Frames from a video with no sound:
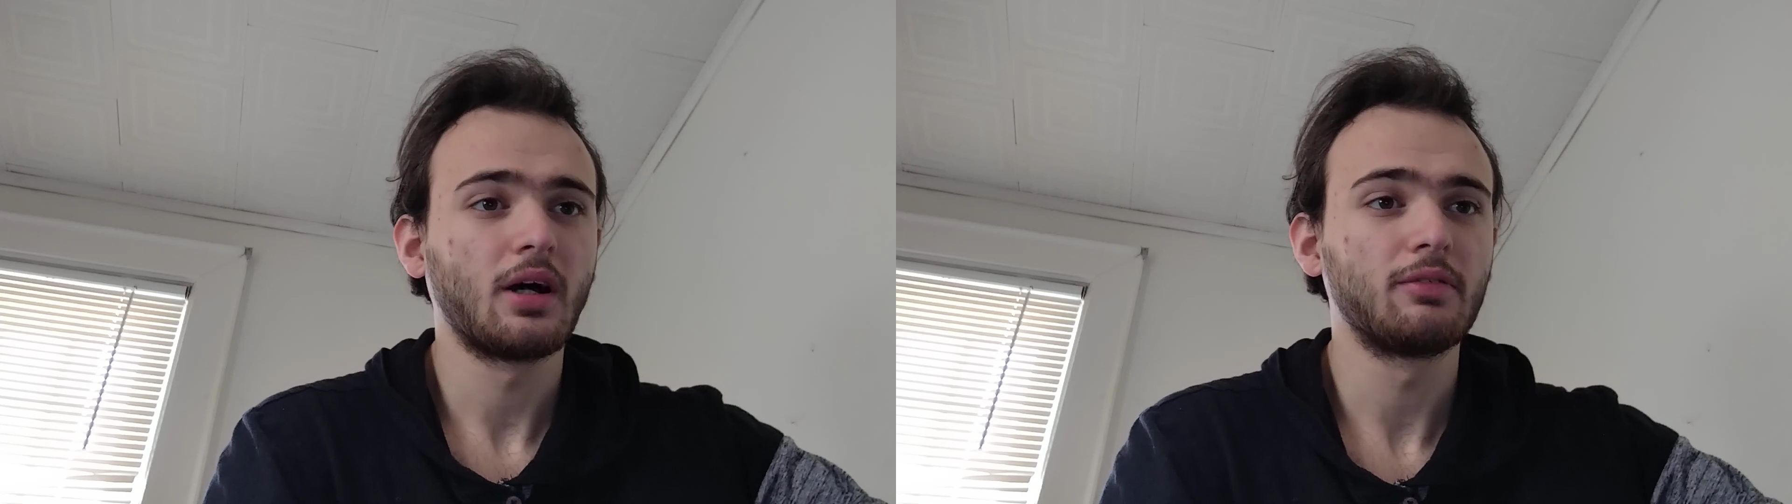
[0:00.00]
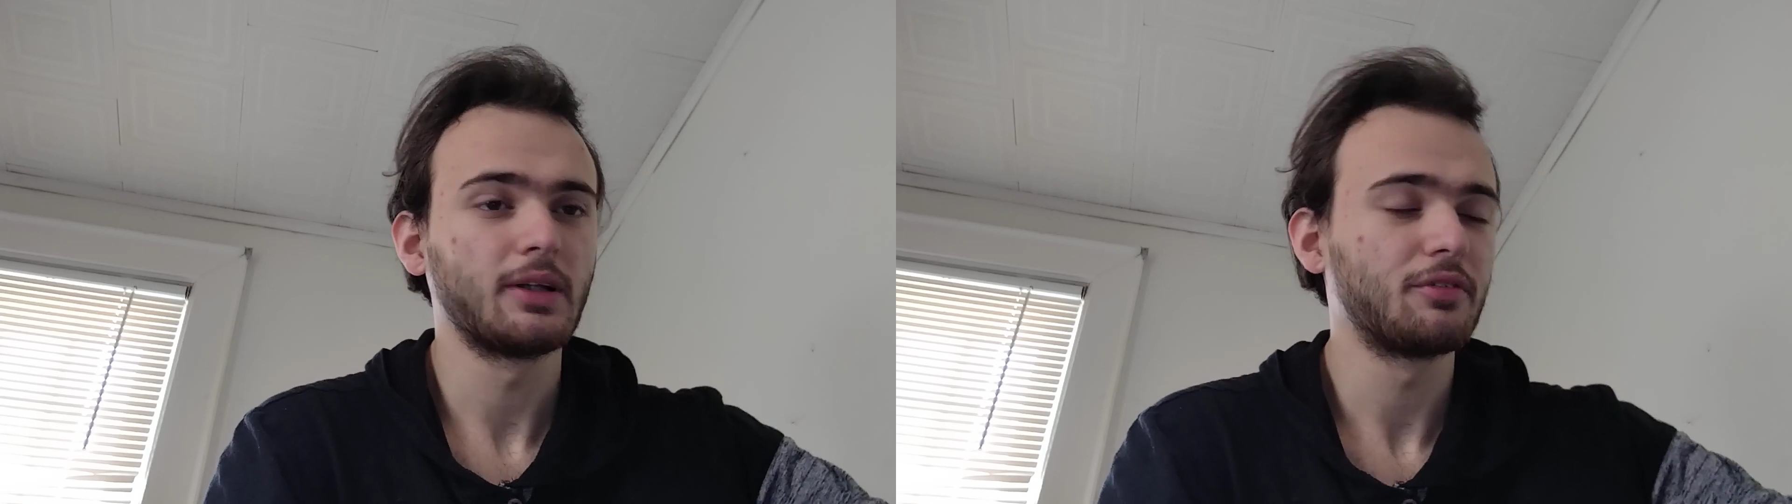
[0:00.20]

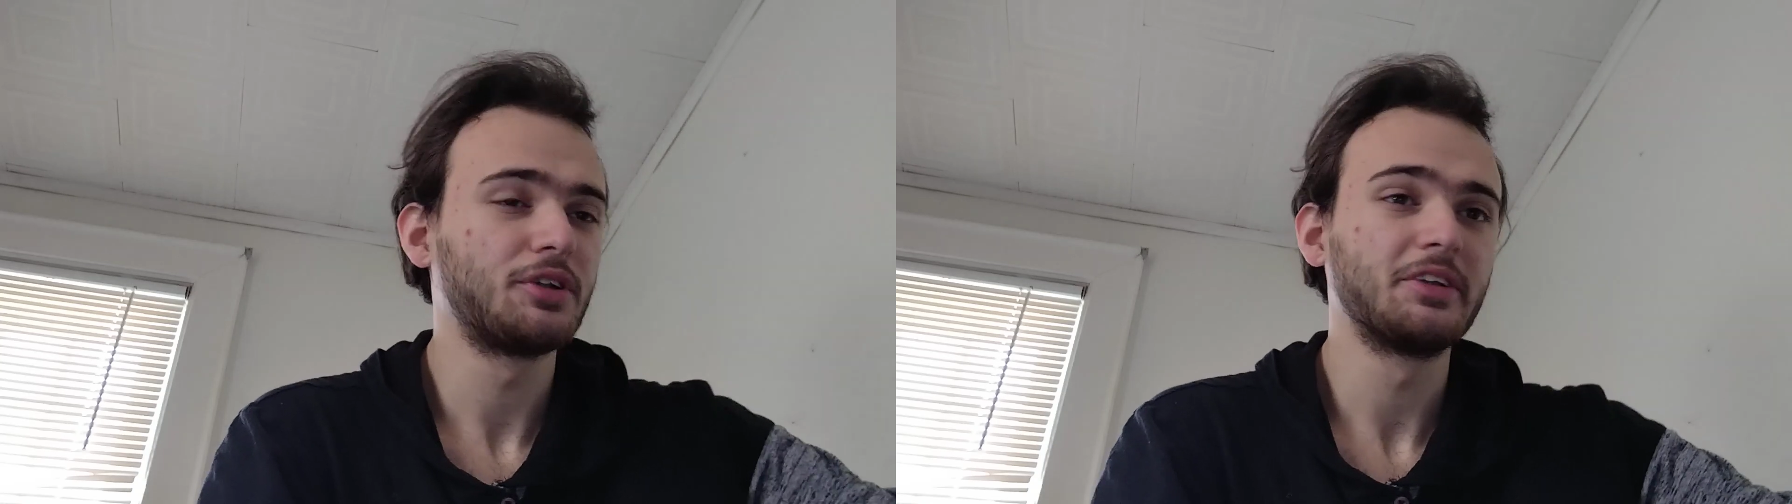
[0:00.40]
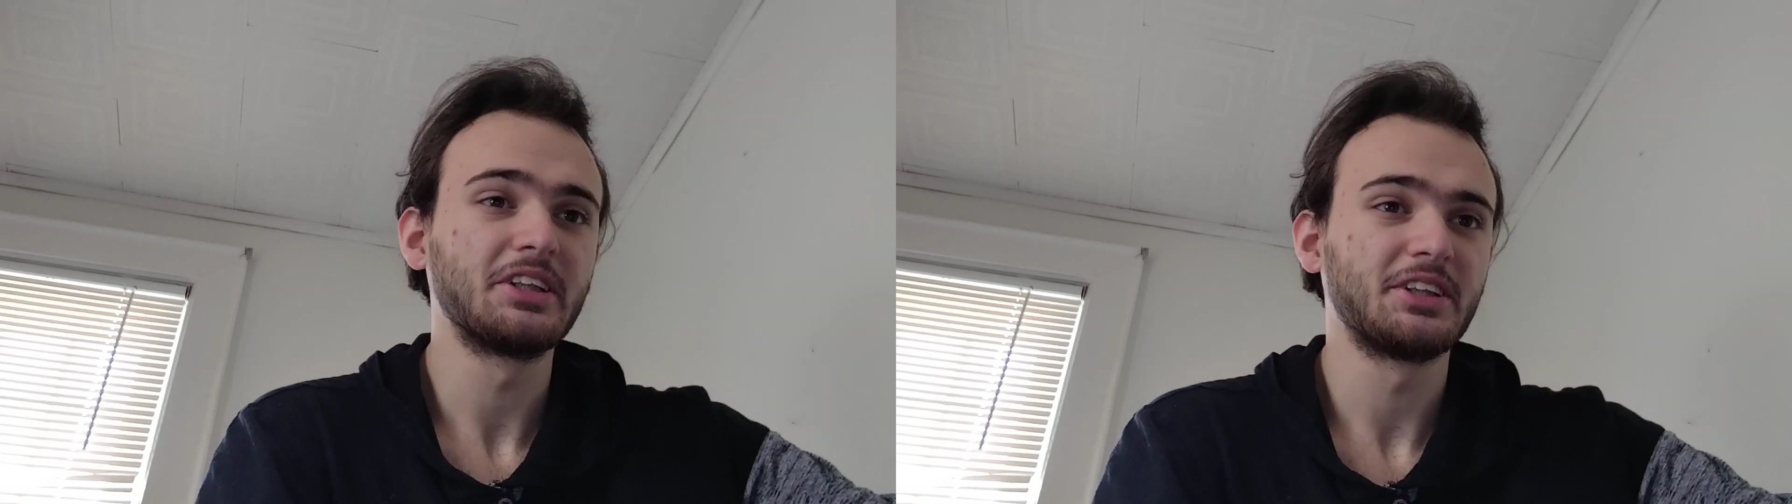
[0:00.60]
I've
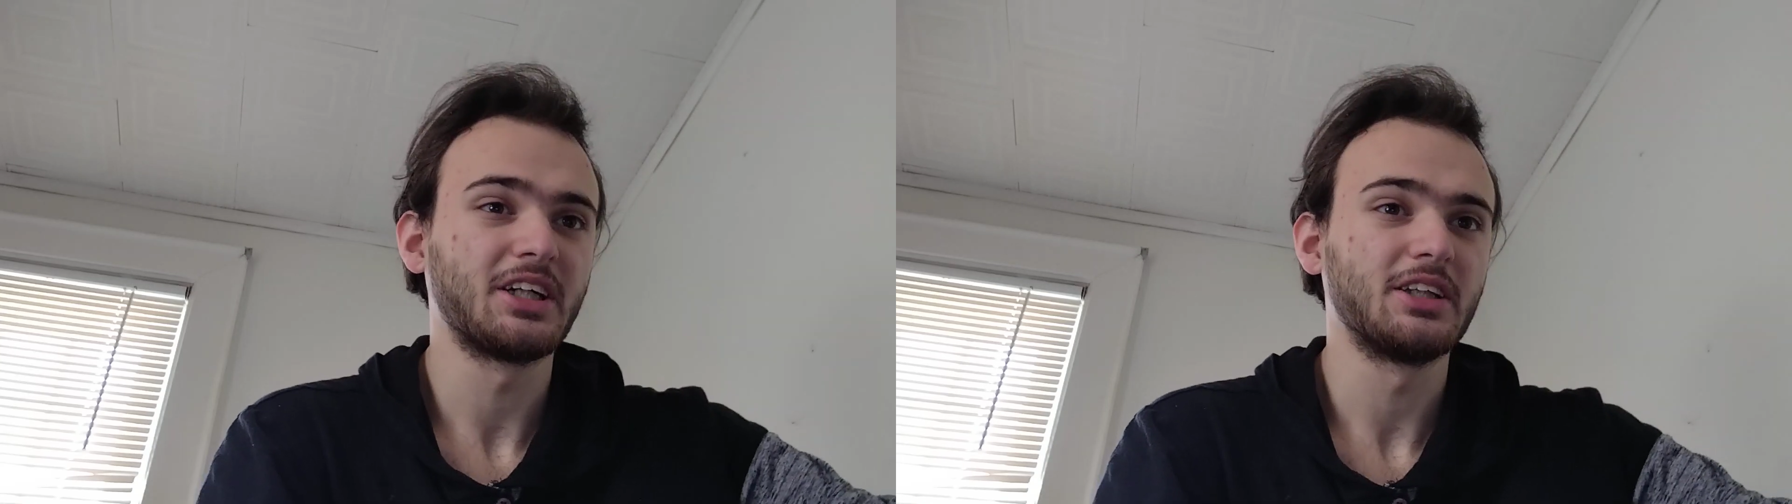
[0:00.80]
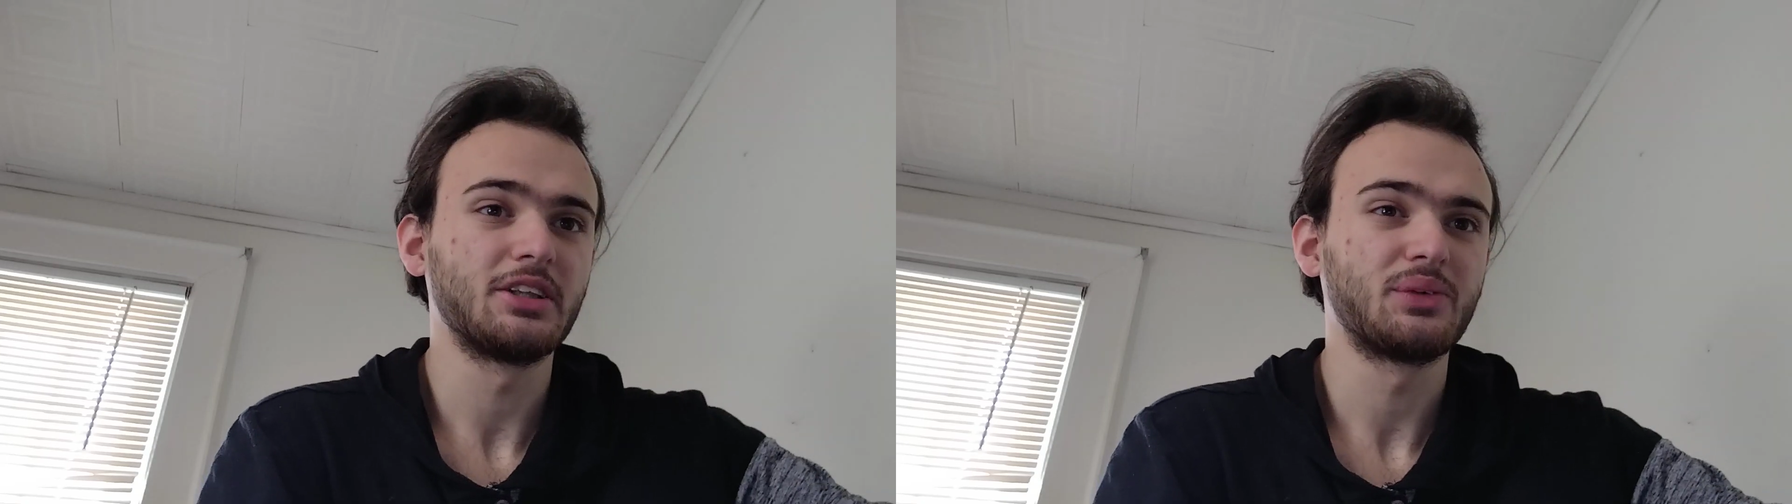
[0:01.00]
loved you
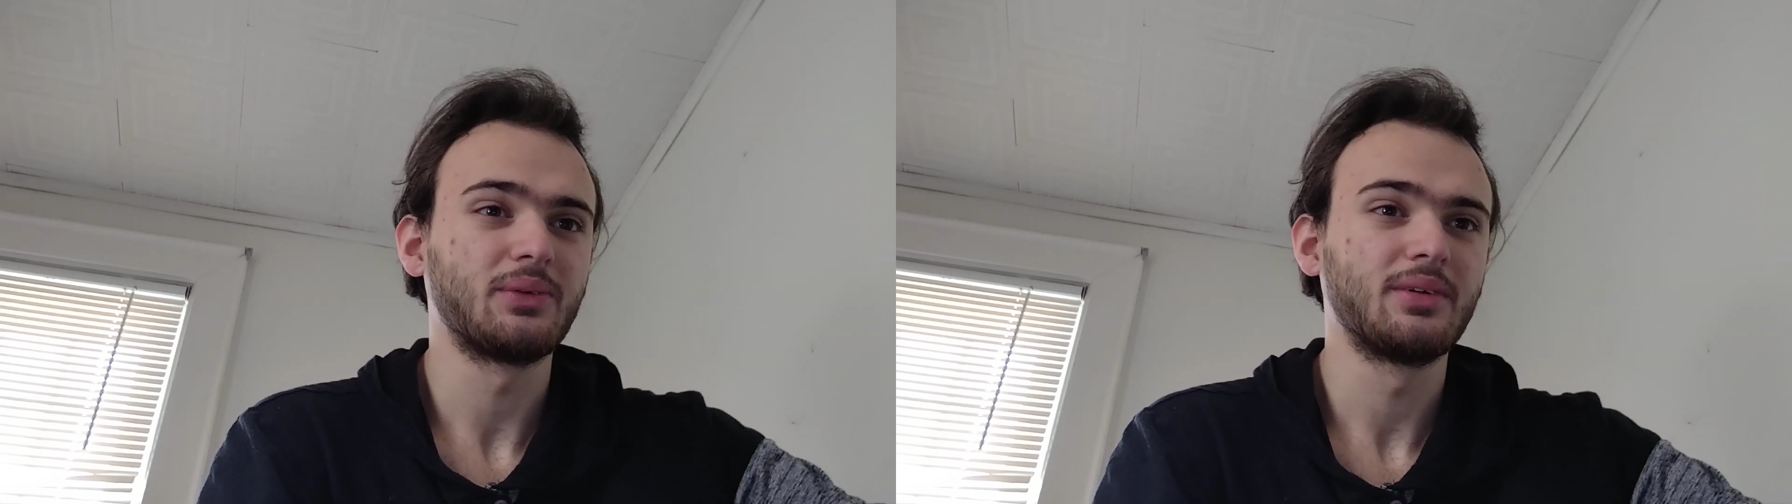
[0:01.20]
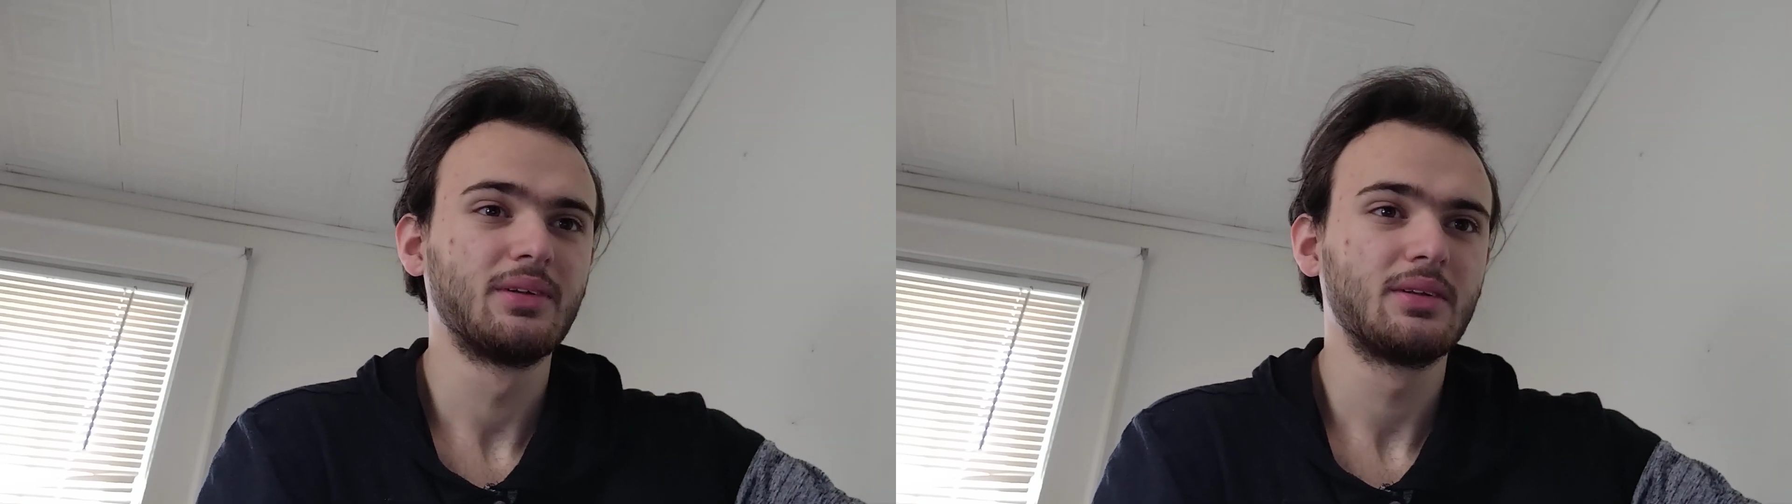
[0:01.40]
since high
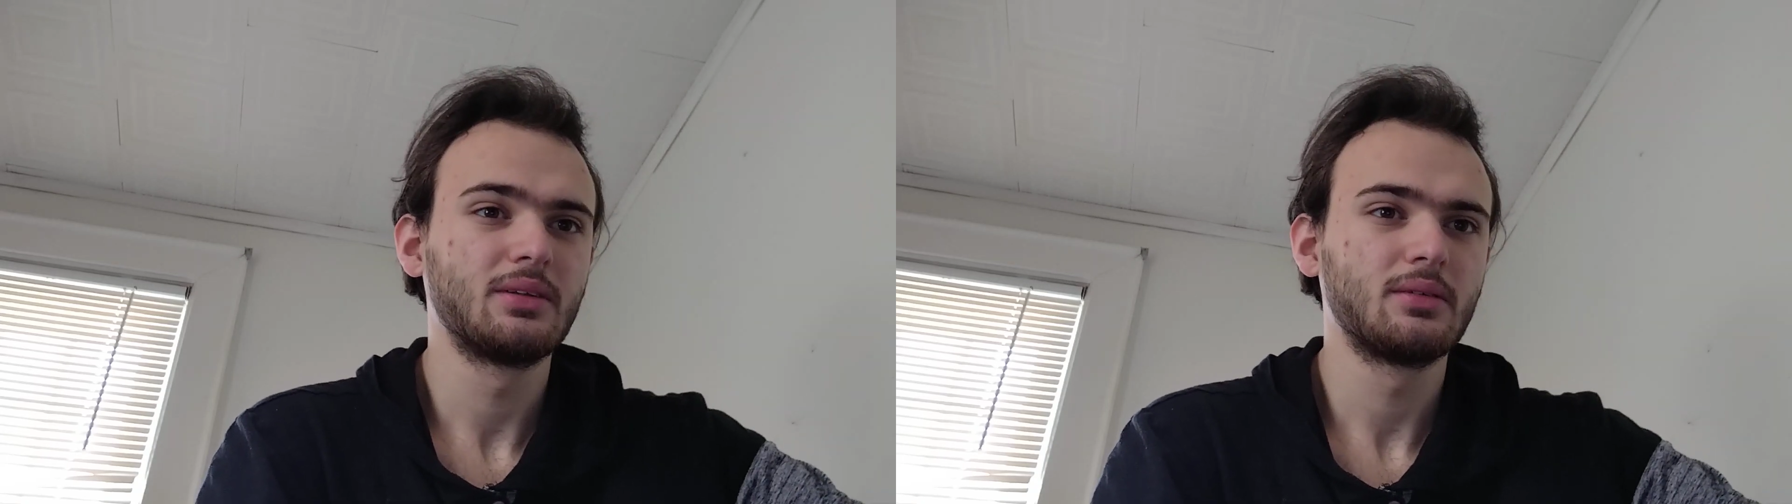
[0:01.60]
school.